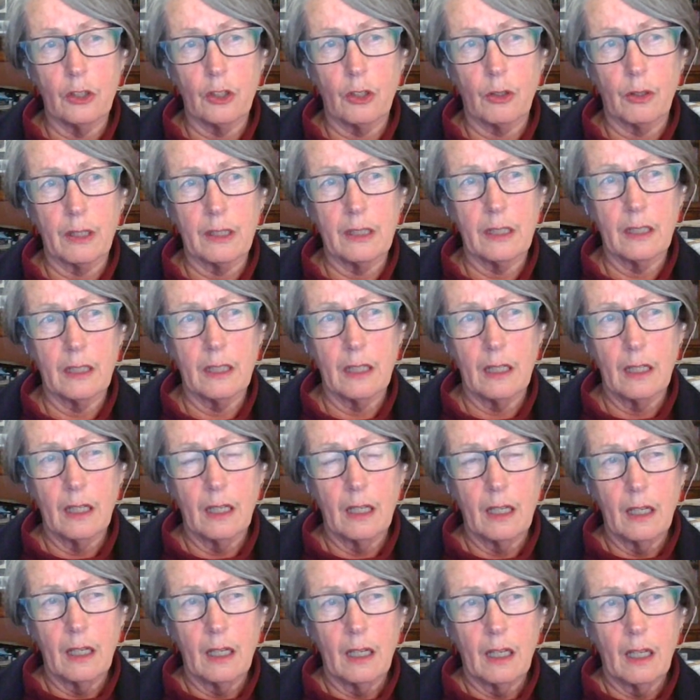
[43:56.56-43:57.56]
You know,
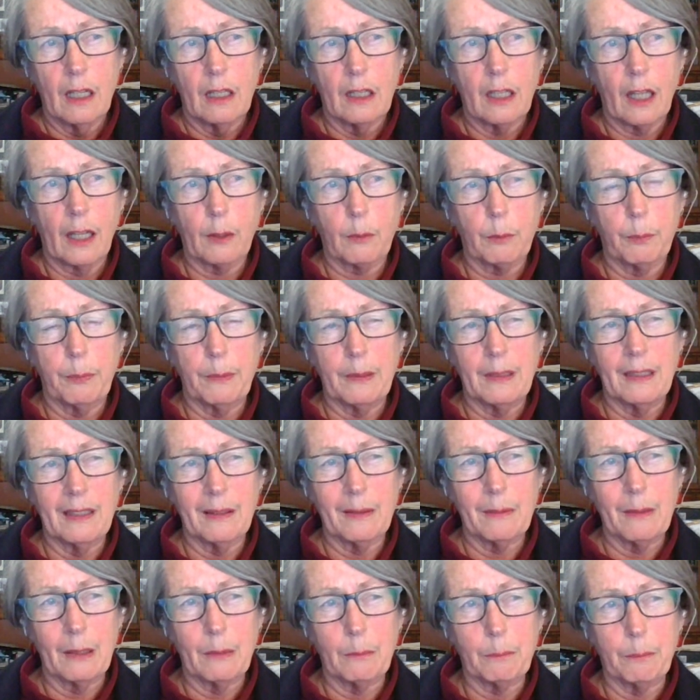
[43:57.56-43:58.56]
like
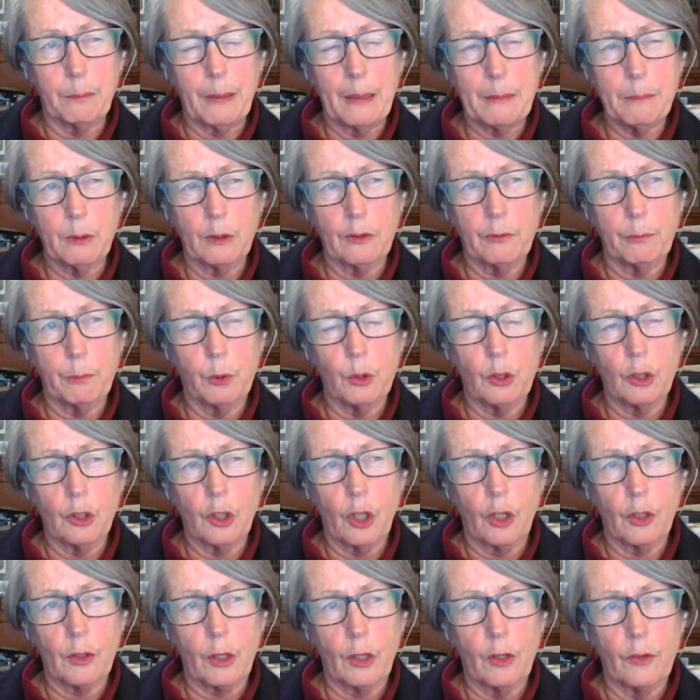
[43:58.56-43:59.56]
people have put a
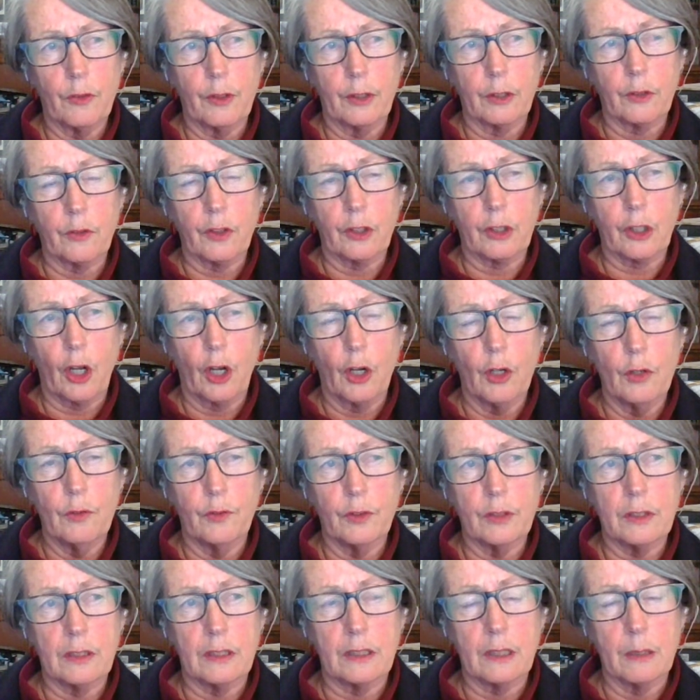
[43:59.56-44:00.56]
lot on the
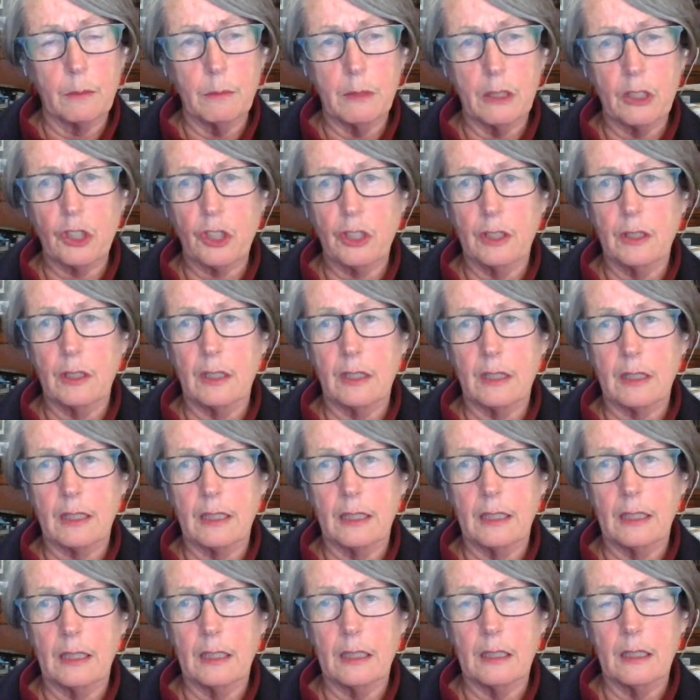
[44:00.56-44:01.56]
COVID commission that
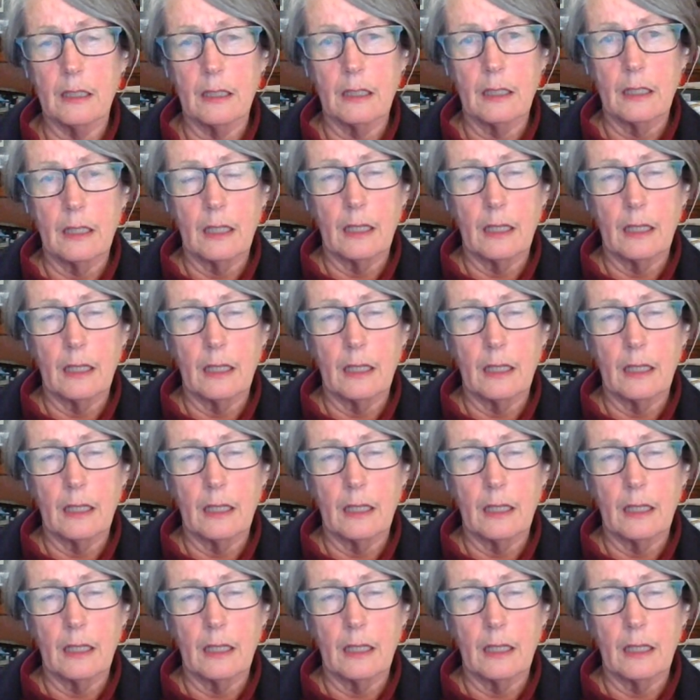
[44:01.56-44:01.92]
he